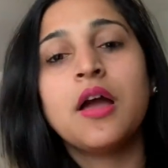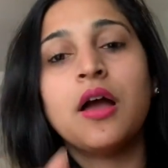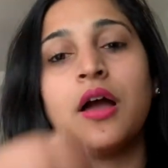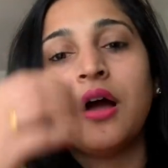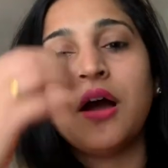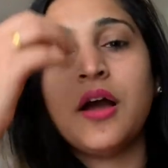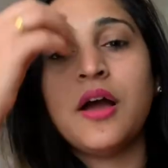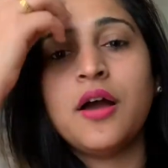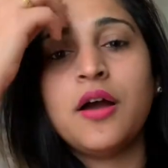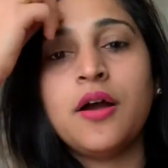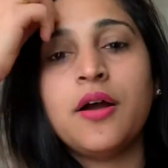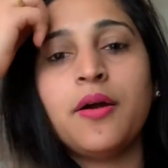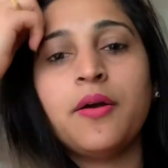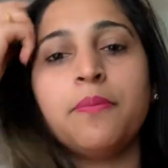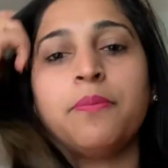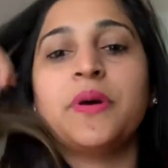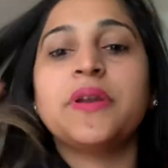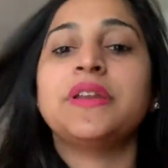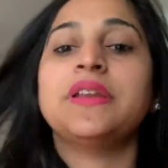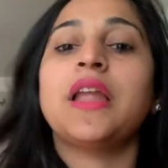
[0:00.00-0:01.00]

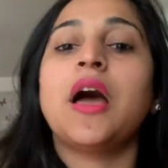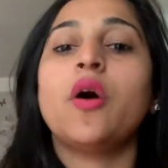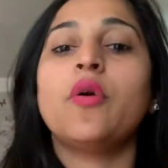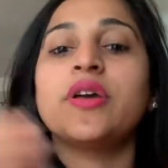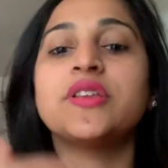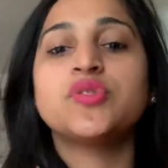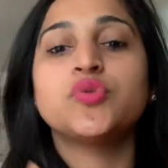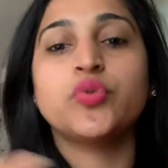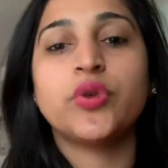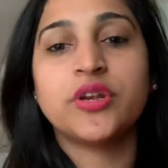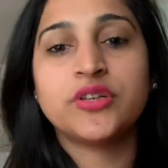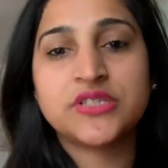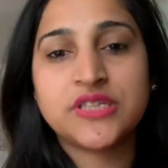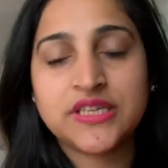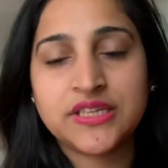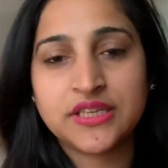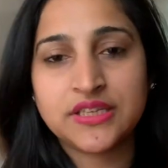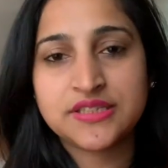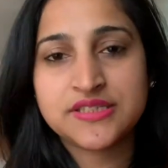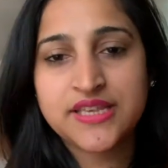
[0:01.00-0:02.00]
But now as we are
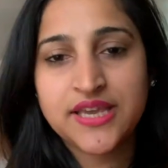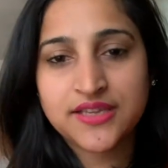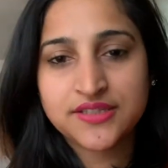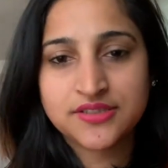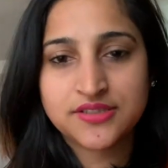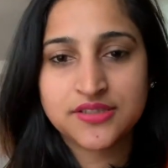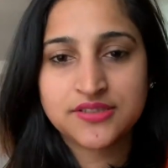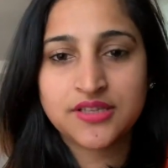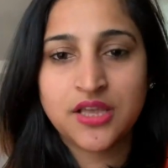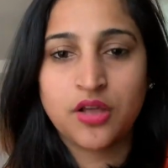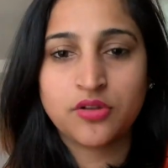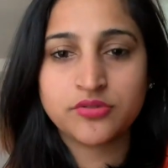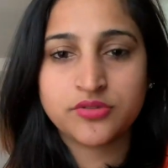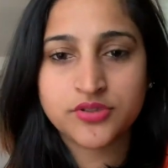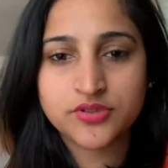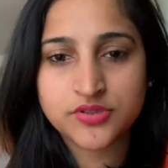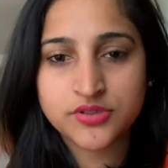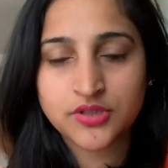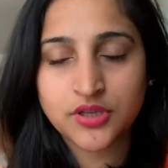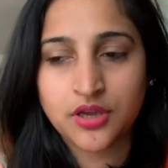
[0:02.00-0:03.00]
taking Texas, I'll
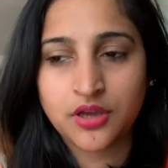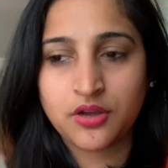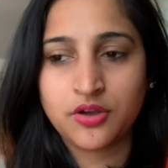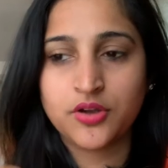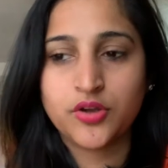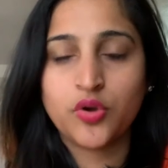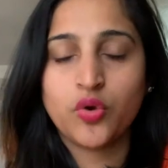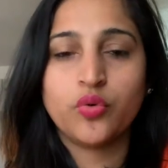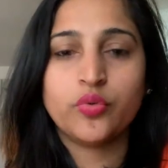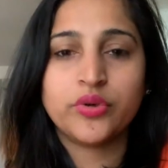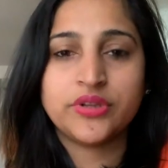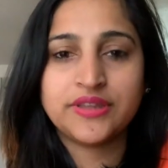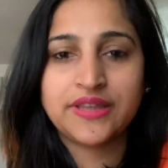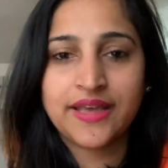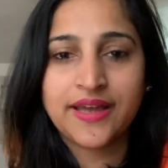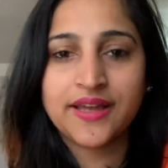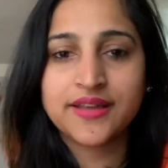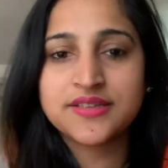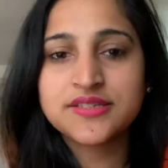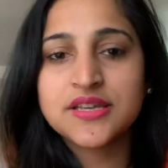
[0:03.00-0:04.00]
just go with
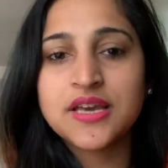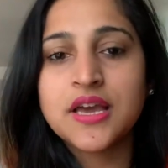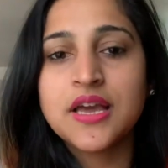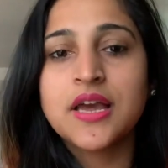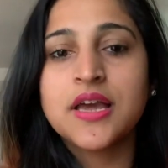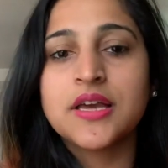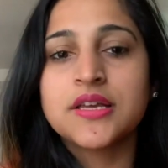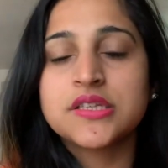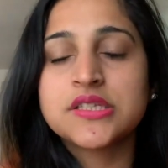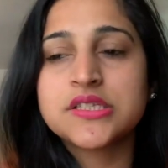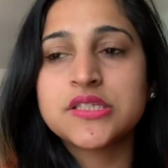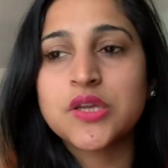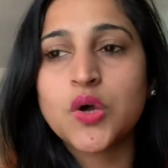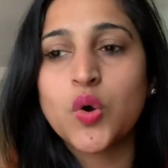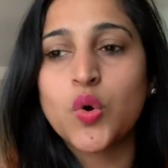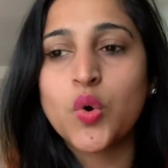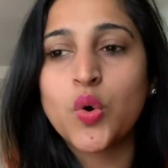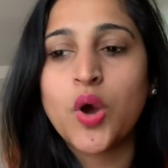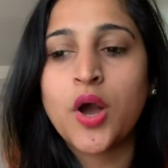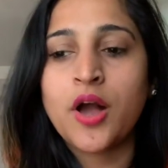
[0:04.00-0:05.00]
that.
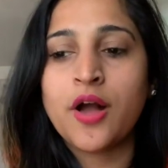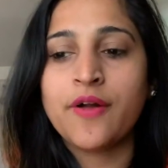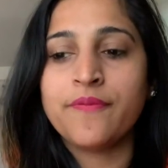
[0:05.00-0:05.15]
So